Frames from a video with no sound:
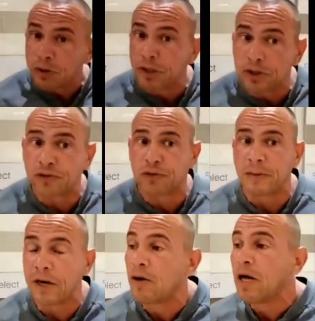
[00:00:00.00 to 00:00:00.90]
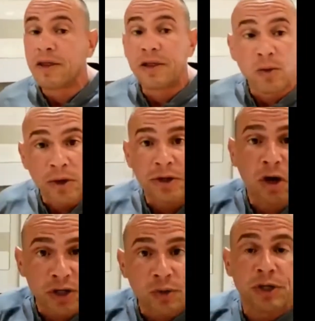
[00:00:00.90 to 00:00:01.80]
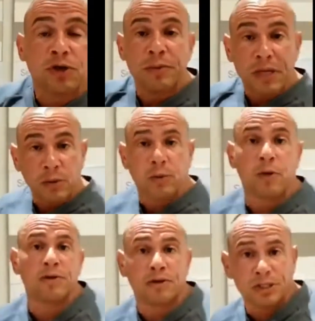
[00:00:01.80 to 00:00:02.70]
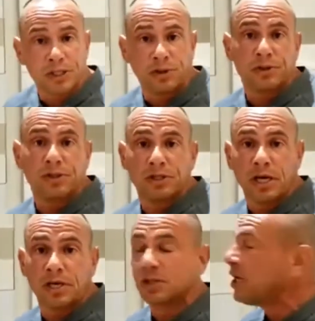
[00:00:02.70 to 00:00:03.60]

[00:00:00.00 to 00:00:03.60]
years from now, they will call you in, you'll meet with one of their interior designers,